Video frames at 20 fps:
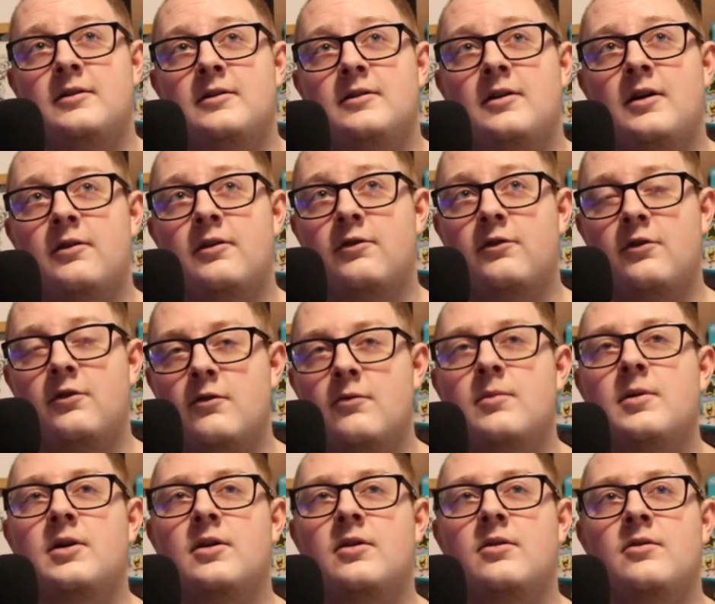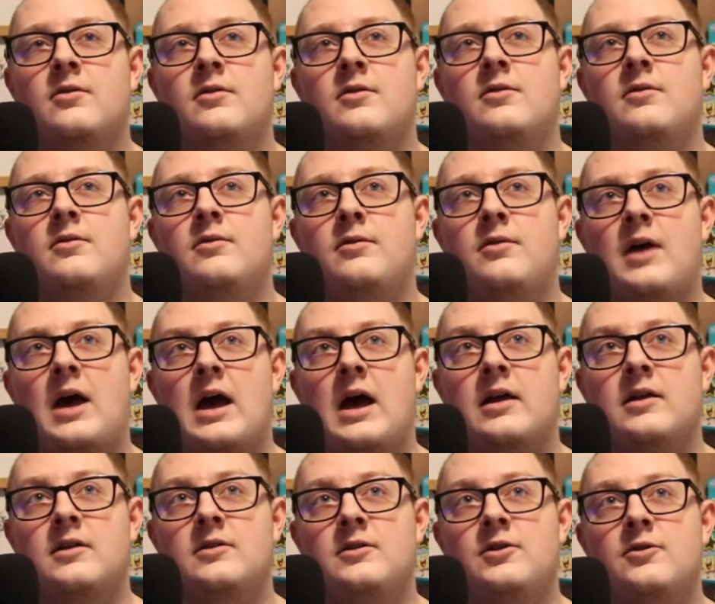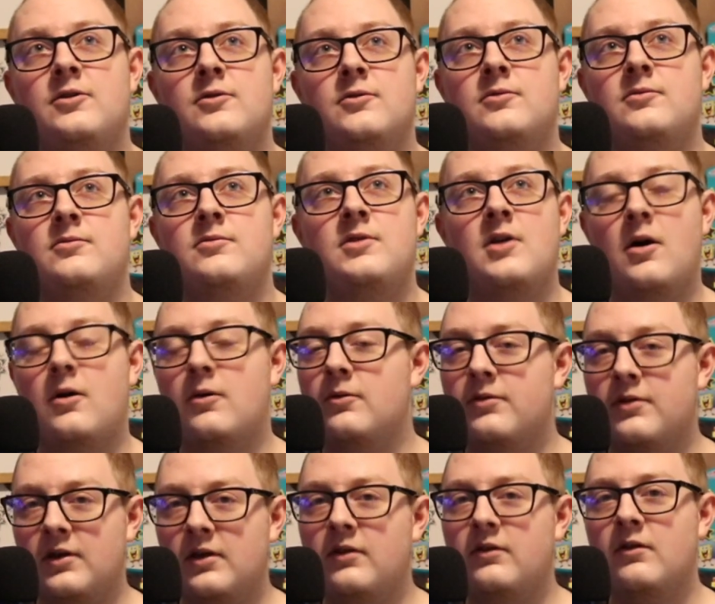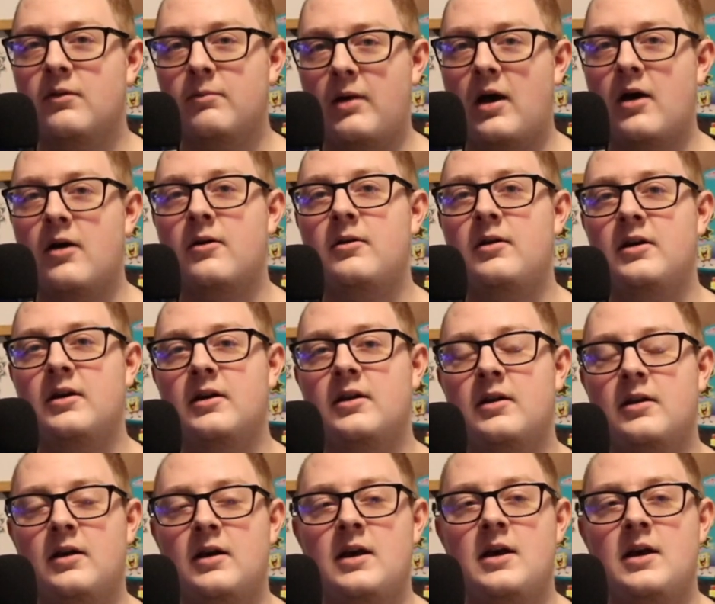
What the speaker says: assuming that you know things about it.